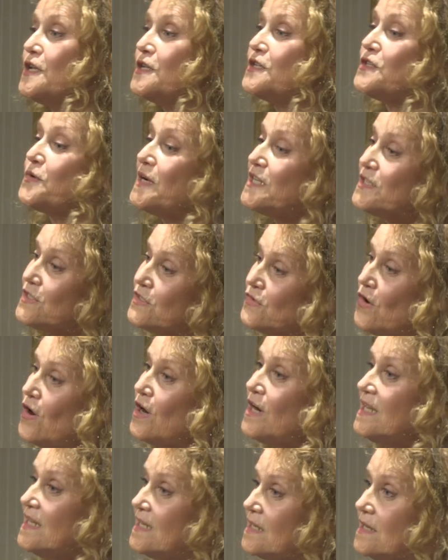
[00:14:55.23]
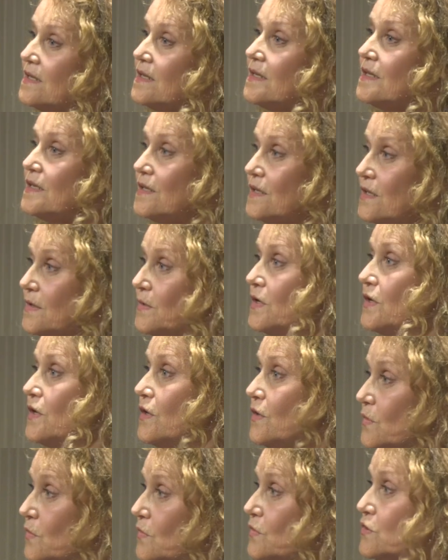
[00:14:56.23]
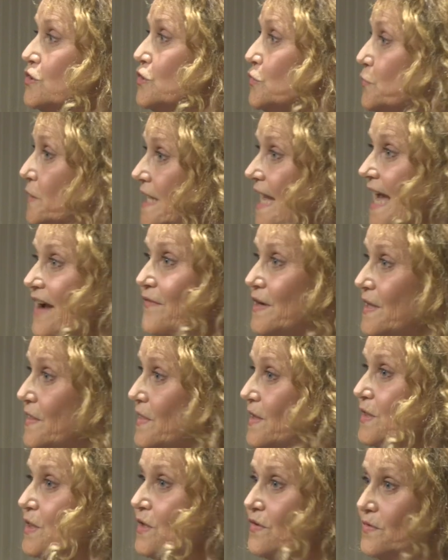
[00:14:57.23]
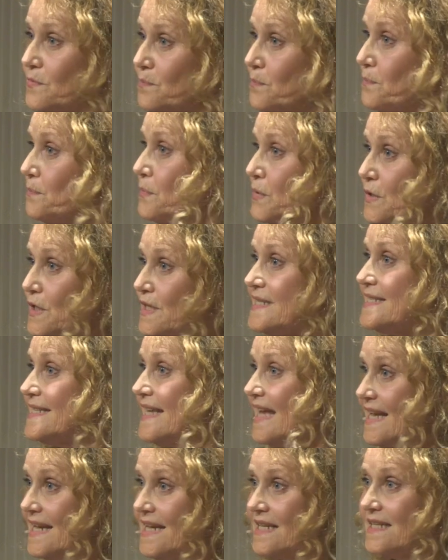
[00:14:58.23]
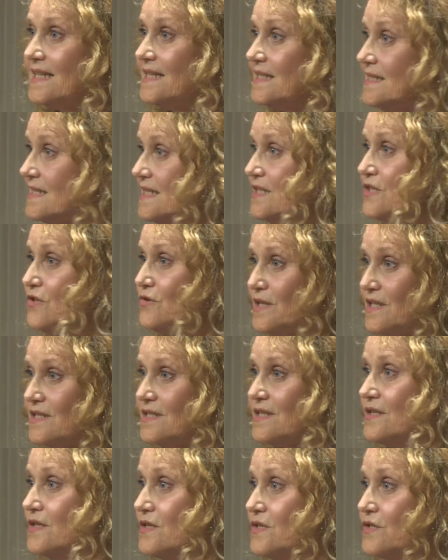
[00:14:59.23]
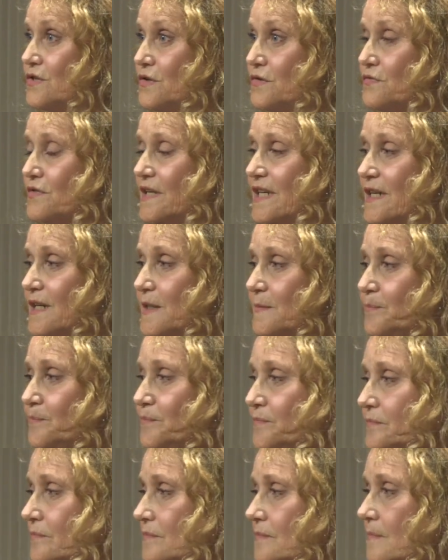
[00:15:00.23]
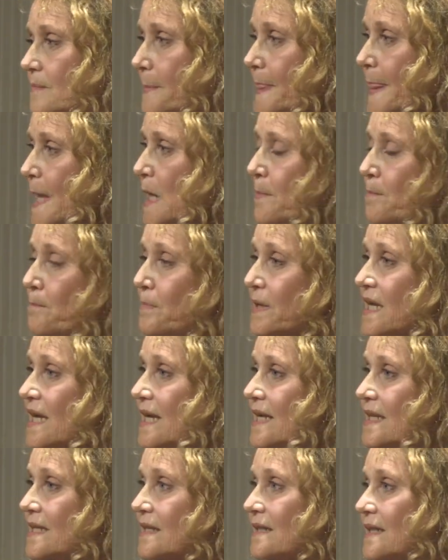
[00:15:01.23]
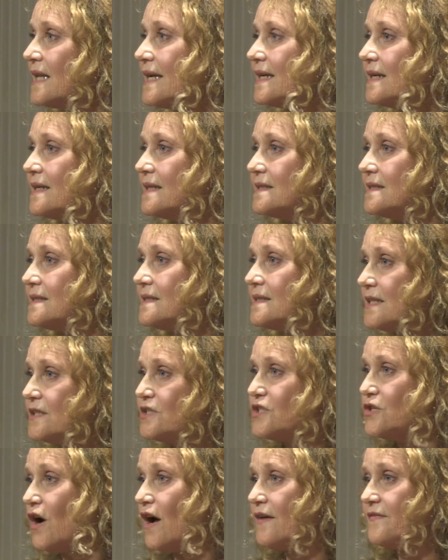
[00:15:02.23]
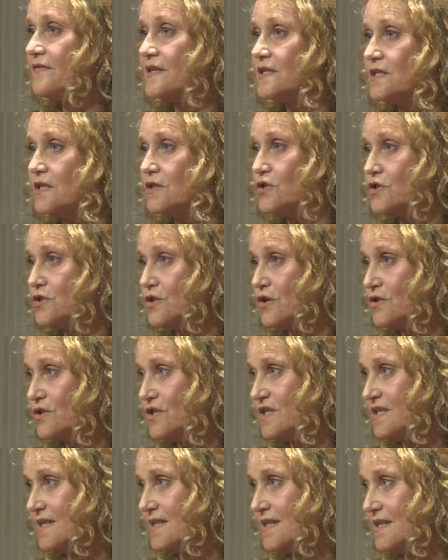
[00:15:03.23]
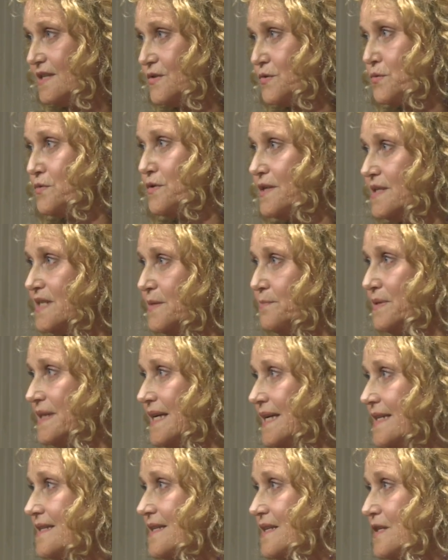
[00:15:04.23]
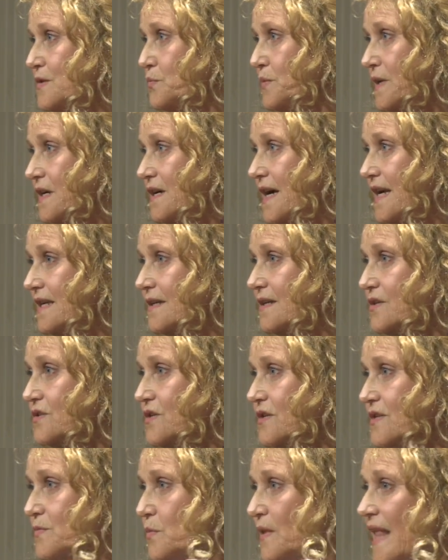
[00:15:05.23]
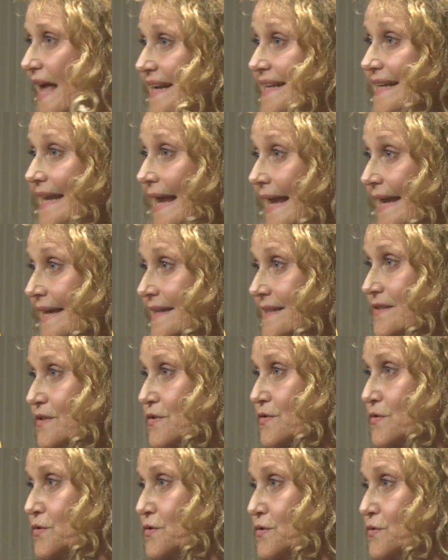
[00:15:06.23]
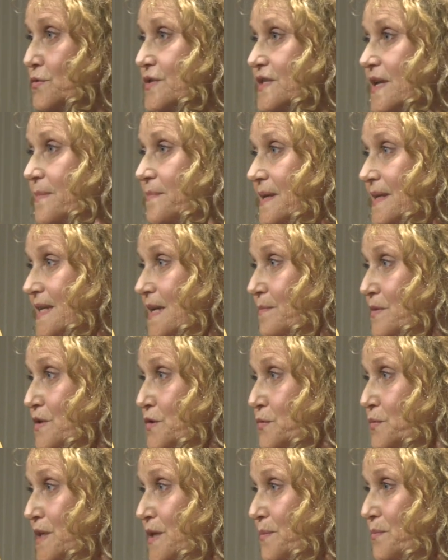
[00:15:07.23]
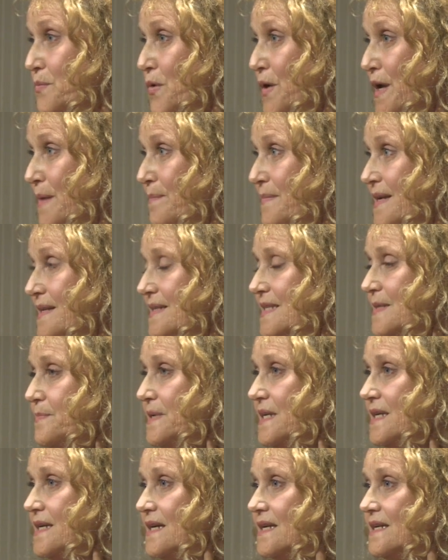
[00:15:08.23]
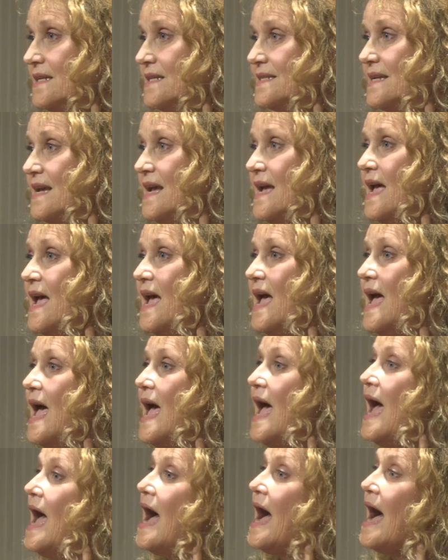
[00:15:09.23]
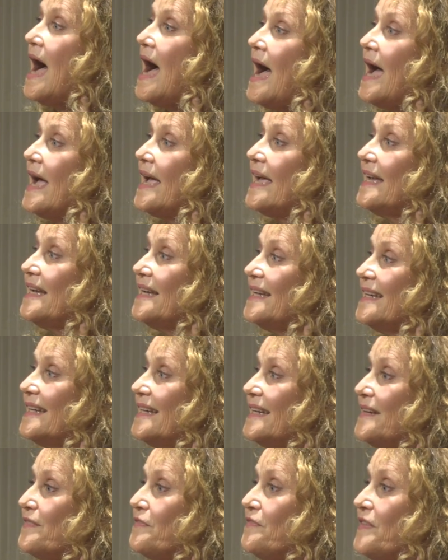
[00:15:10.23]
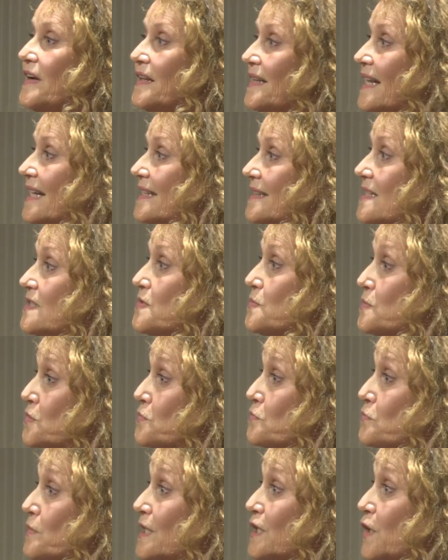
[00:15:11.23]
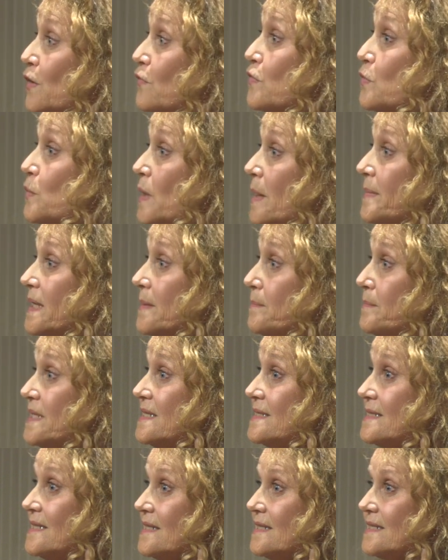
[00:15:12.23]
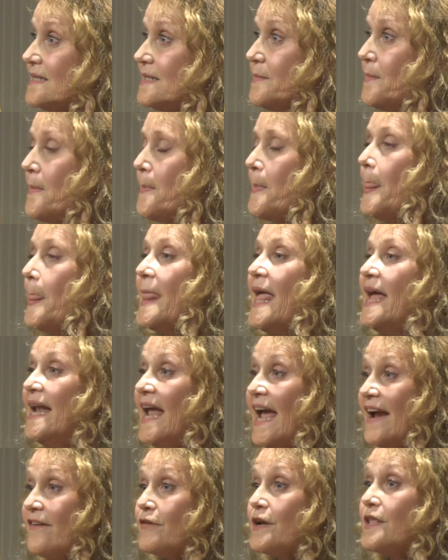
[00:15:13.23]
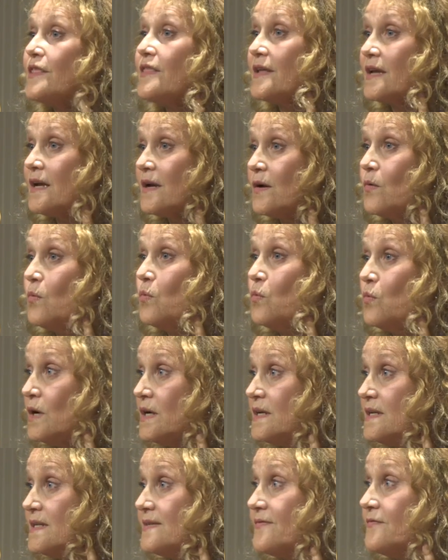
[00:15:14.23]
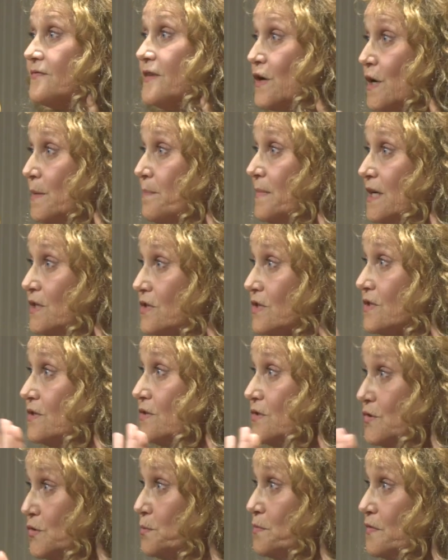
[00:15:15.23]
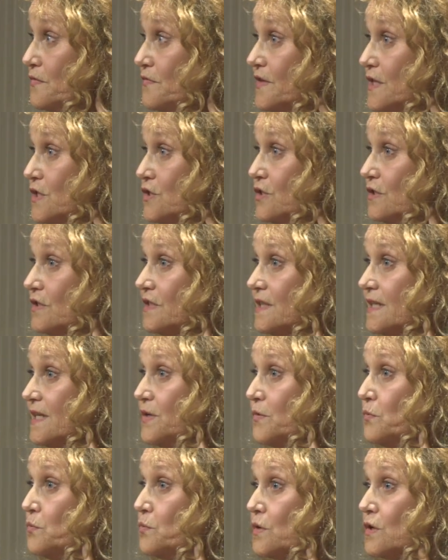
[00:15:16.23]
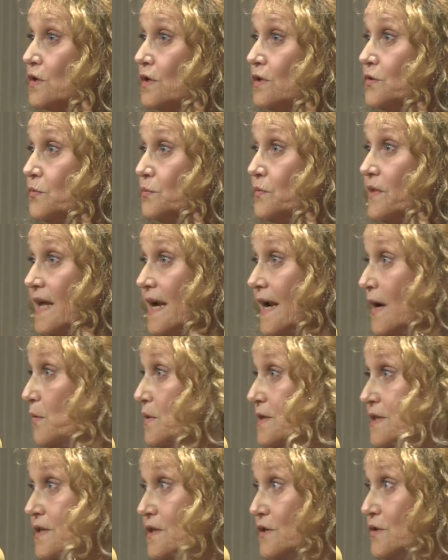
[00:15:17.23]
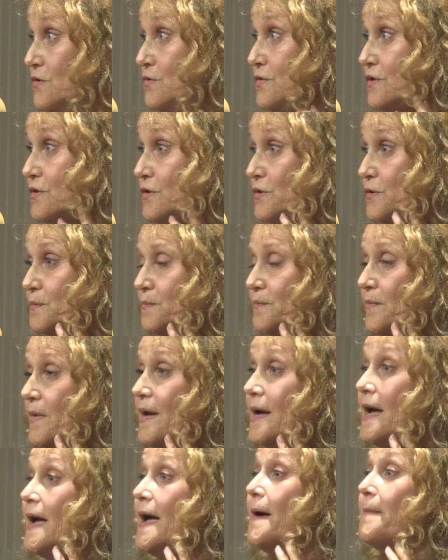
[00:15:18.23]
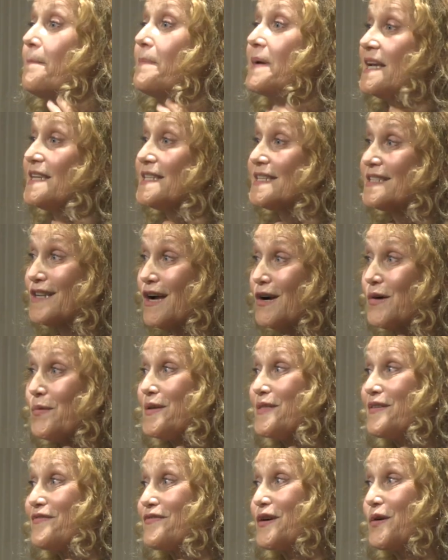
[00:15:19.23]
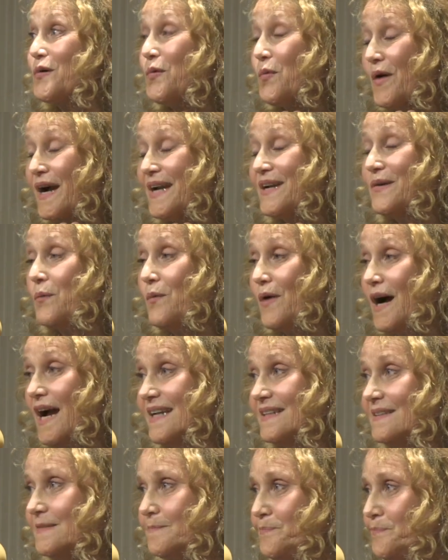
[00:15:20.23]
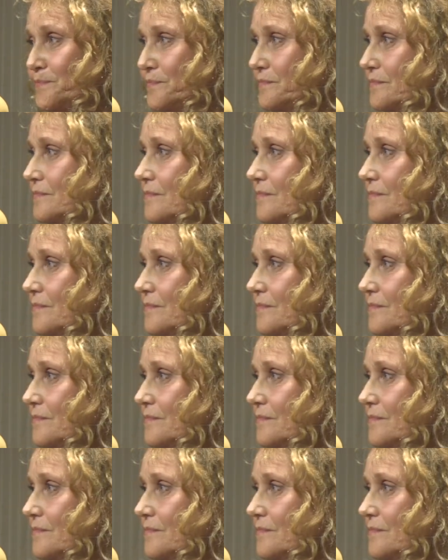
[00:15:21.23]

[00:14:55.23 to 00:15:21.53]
So I started doing everything the book said and continued into this career, but I like ditch off into churches or into places where I could just light candles or do something in between appointments, because I felt like this was a really overwhelming business, and everything was very much superficial in a world that I wasn't used to. But I stuck with it for quite a while.